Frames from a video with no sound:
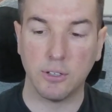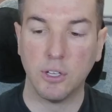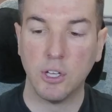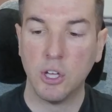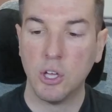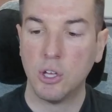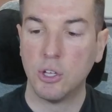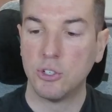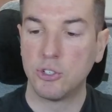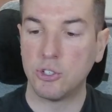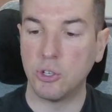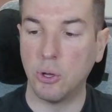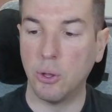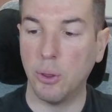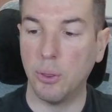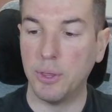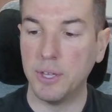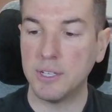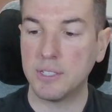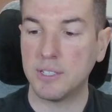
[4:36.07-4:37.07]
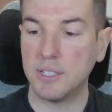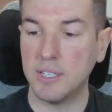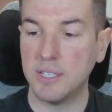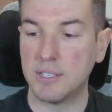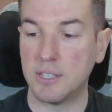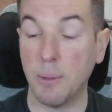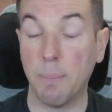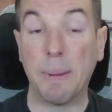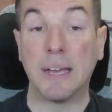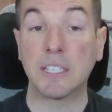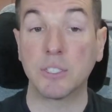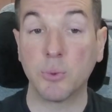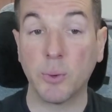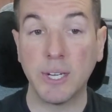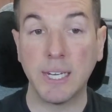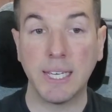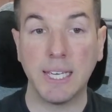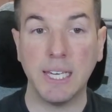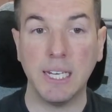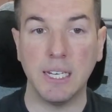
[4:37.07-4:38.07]
So this is the best one to
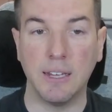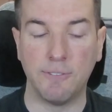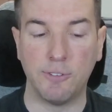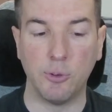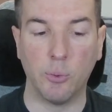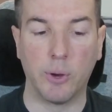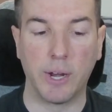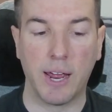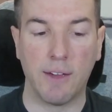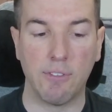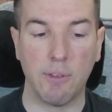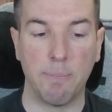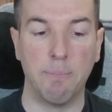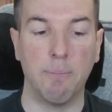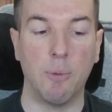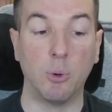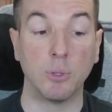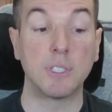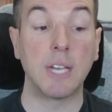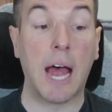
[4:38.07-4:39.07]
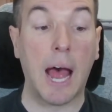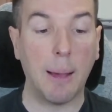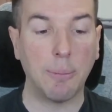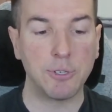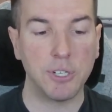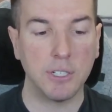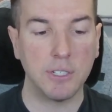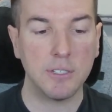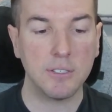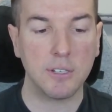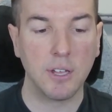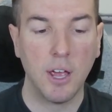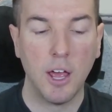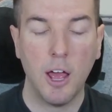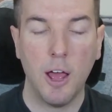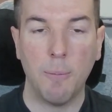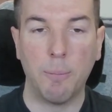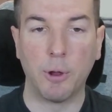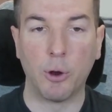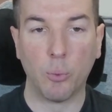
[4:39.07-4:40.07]
get if you want to have the most options,
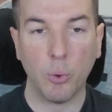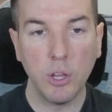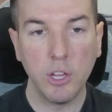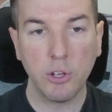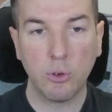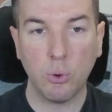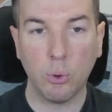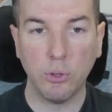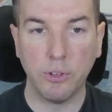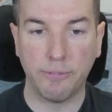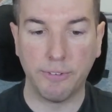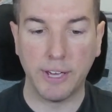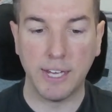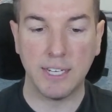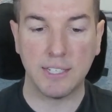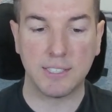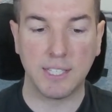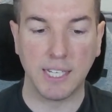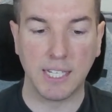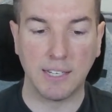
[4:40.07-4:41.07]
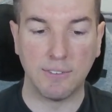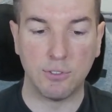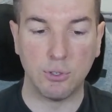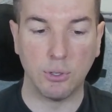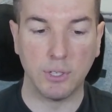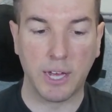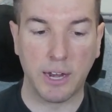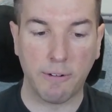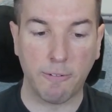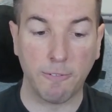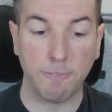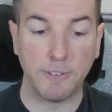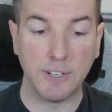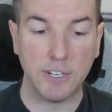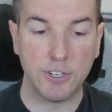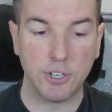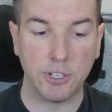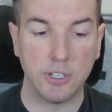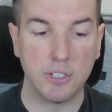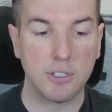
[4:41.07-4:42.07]
but a really cool device that gives you a lot of different
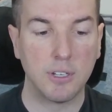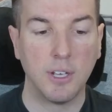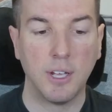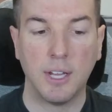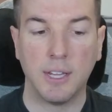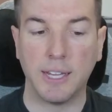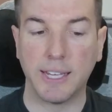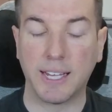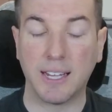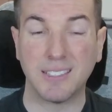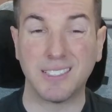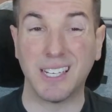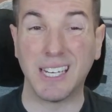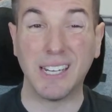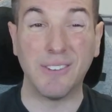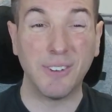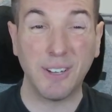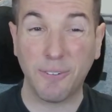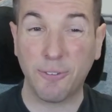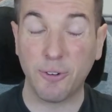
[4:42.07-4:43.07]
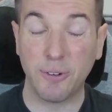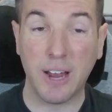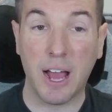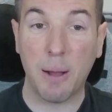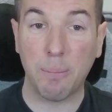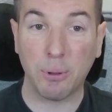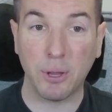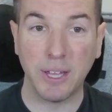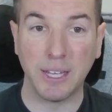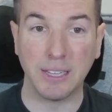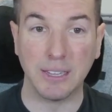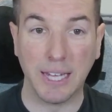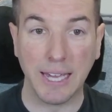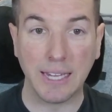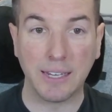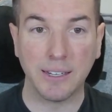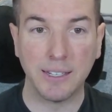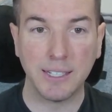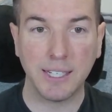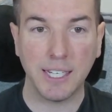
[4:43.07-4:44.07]
features. Like I said, even if you're not playing light
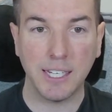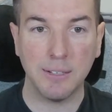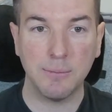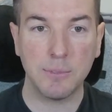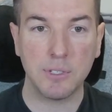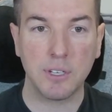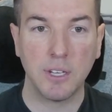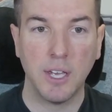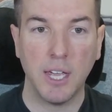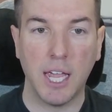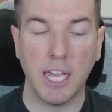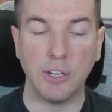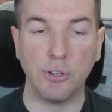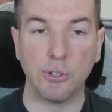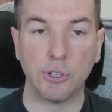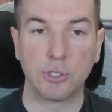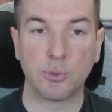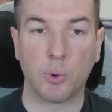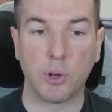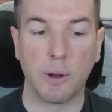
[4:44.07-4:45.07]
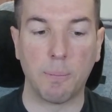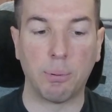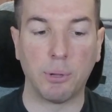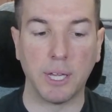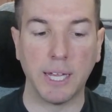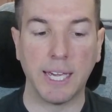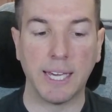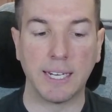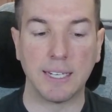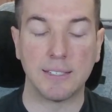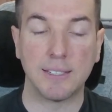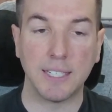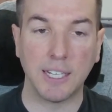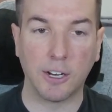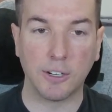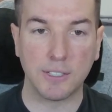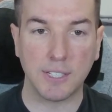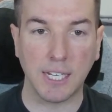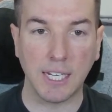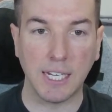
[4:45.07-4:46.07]
gun games and you just want to play on a
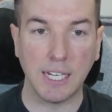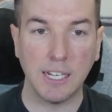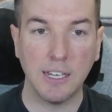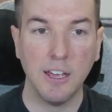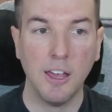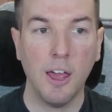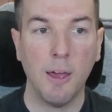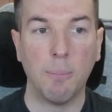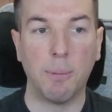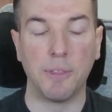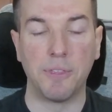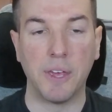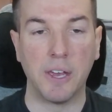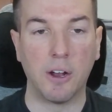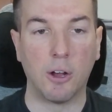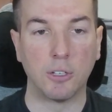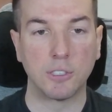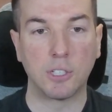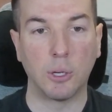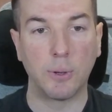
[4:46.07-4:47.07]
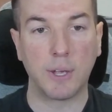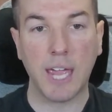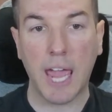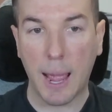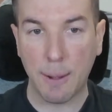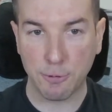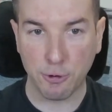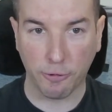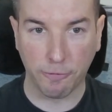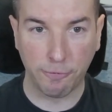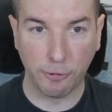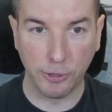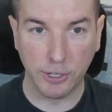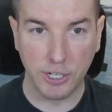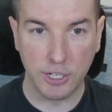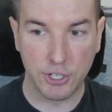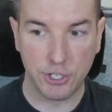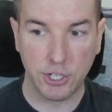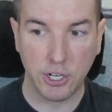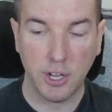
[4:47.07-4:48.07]
CRT, but then also capture
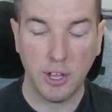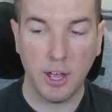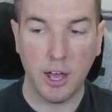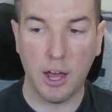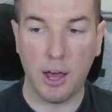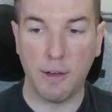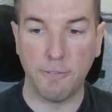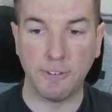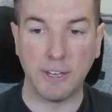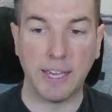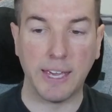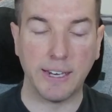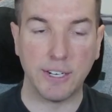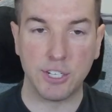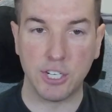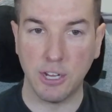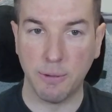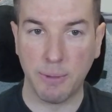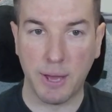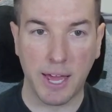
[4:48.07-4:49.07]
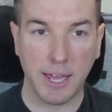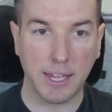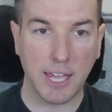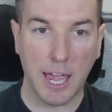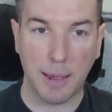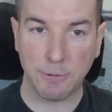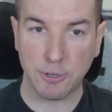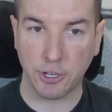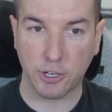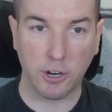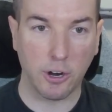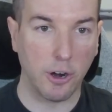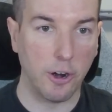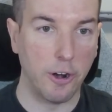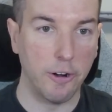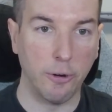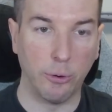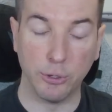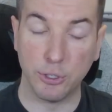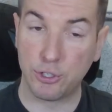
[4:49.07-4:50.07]
footage via HDMI capture card
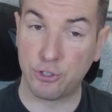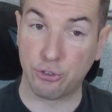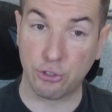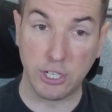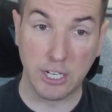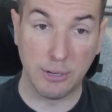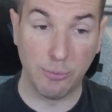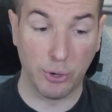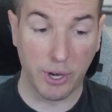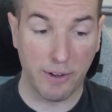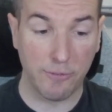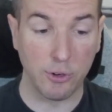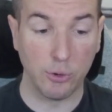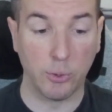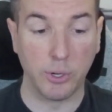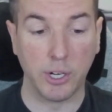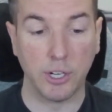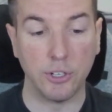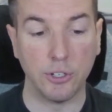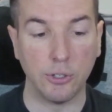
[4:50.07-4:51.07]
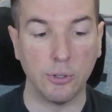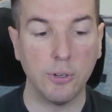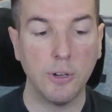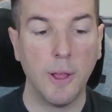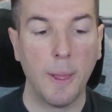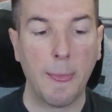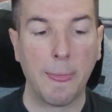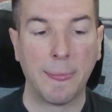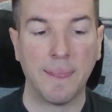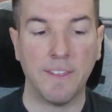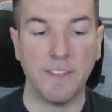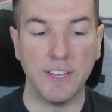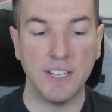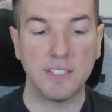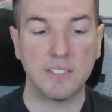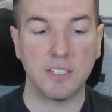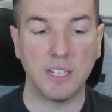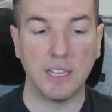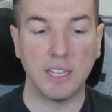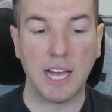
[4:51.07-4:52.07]
or stream, whatever you want to do, this
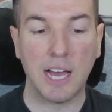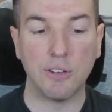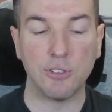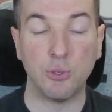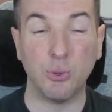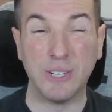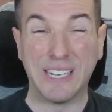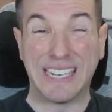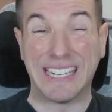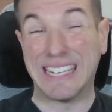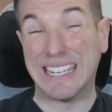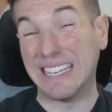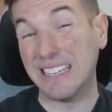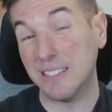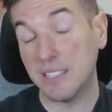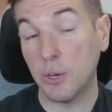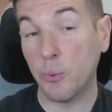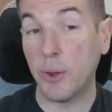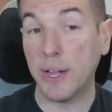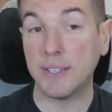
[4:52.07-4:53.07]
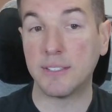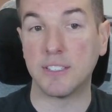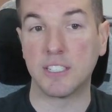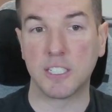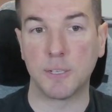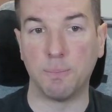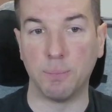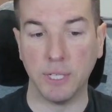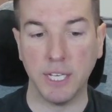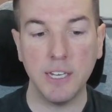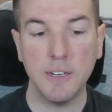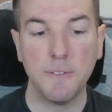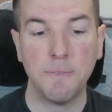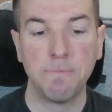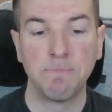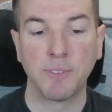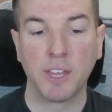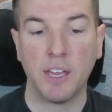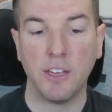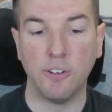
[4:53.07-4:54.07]
allows you an easy way to split
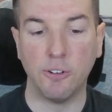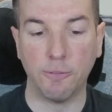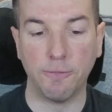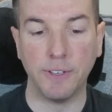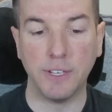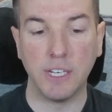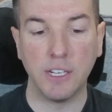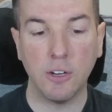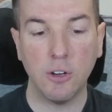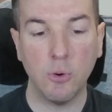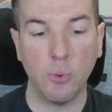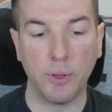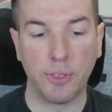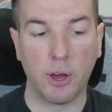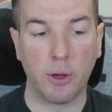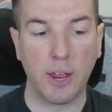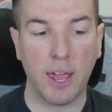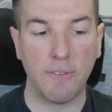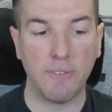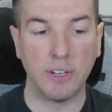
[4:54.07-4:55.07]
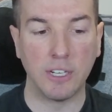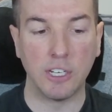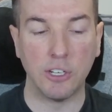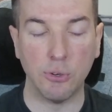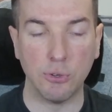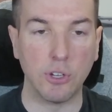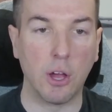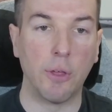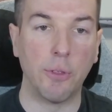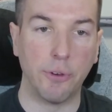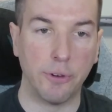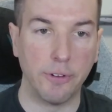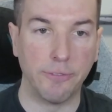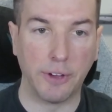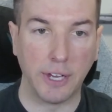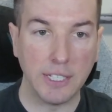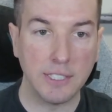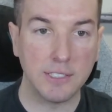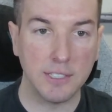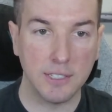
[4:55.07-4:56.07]
your video without having to use other
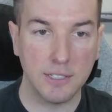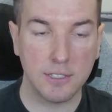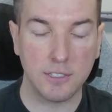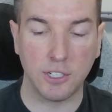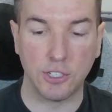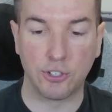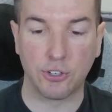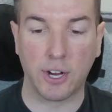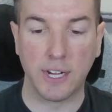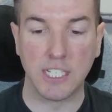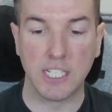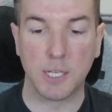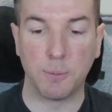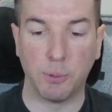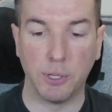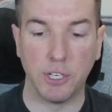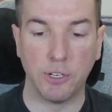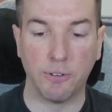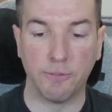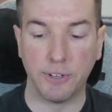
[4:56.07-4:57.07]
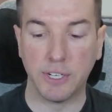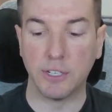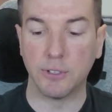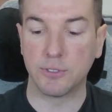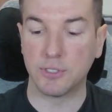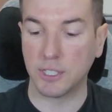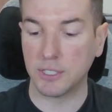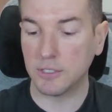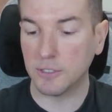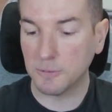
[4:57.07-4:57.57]
devices to try and split your video signal.